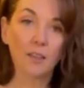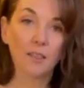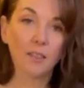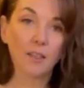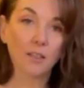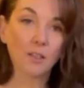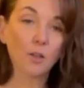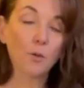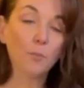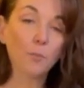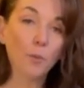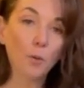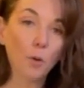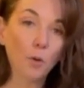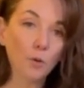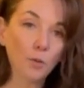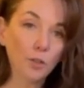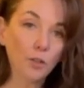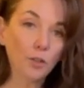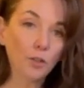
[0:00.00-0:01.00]
that the
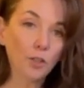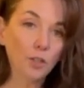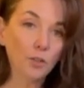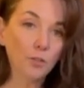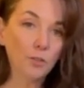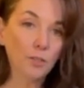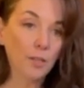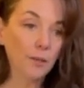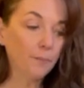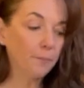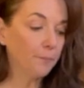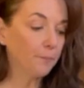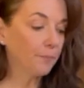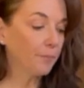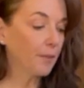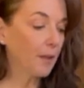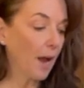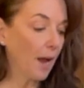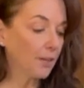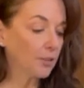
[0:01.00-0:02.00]
bowl you're using,
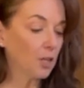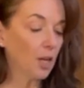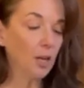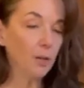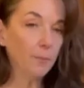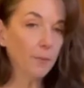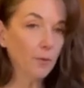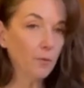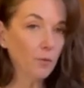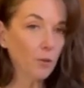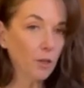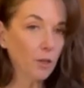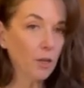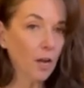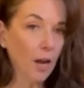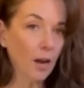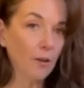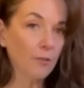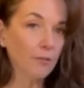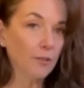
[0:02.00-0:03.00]
I try to be real
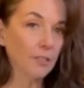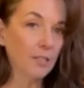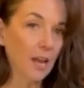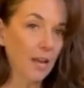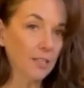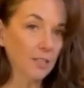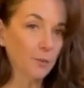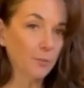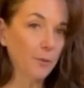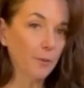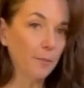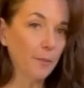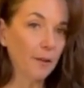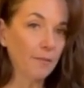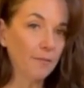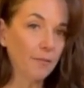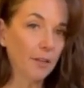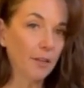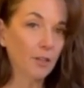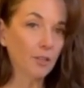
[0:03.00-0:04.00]
careful not to put my
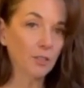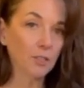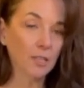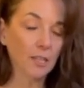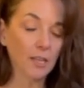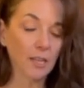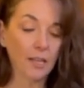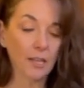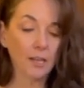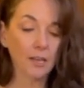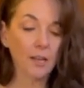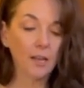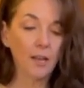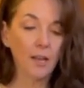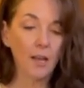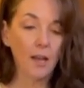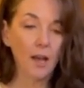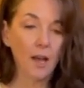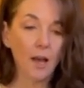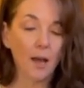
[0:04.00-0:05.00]
fingers in it
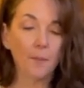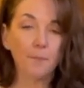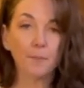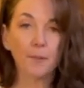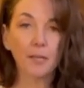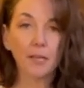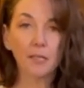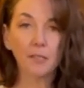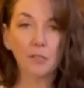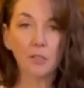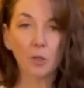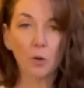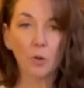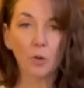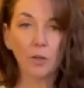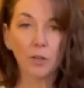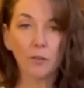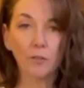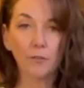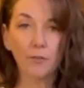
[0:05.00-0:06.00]
um, because the
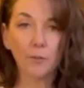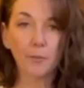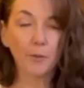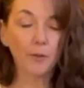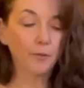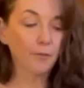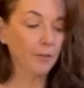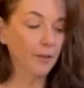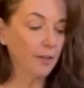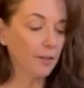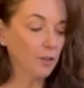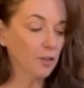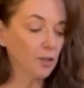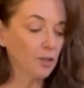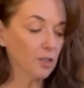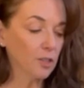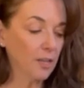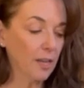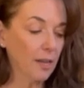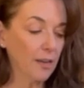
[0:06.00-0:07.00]
oil from your
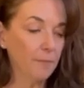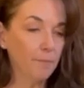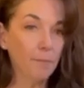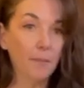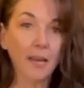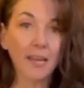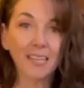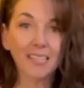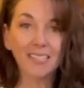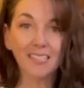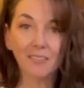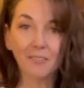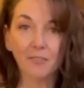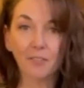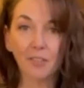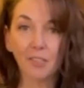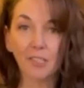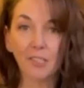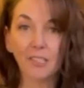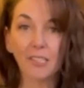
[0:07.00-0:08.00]
fingers can make a
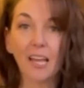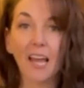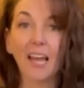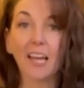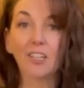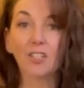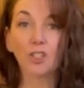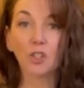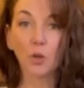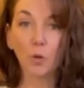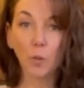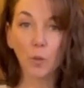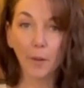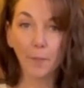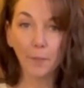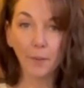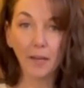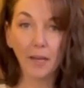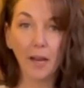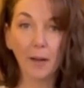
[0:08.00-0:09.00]
difference as you're
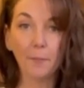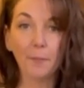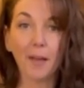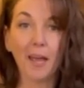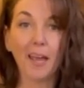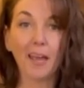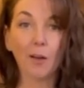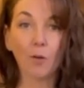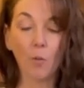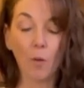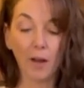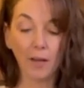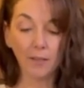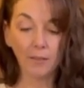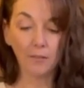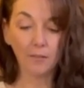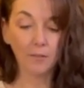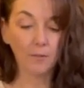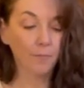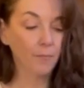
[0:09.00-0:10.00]
whipping up egg
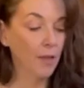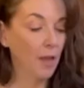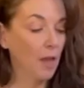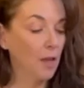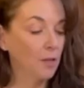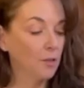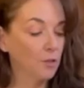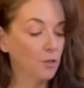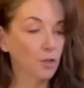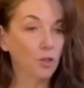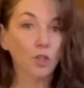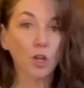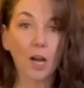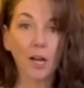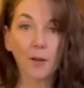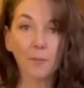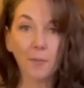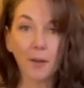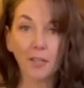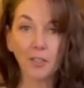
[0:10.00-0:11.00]
whites. So try
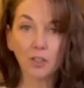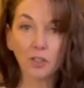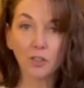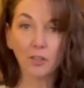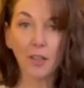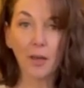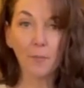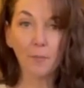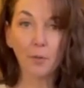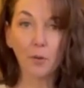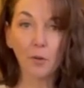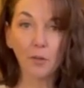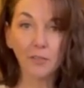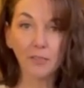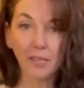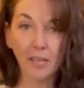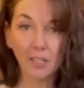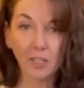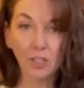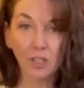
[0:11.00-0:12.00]
to make sure that bowl
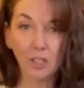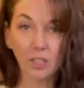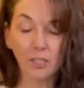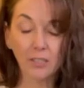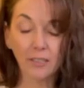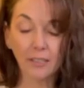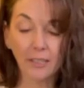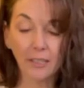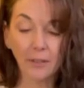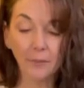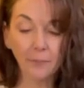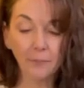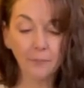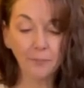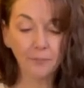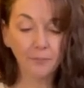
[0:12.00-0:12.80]
is extra clean.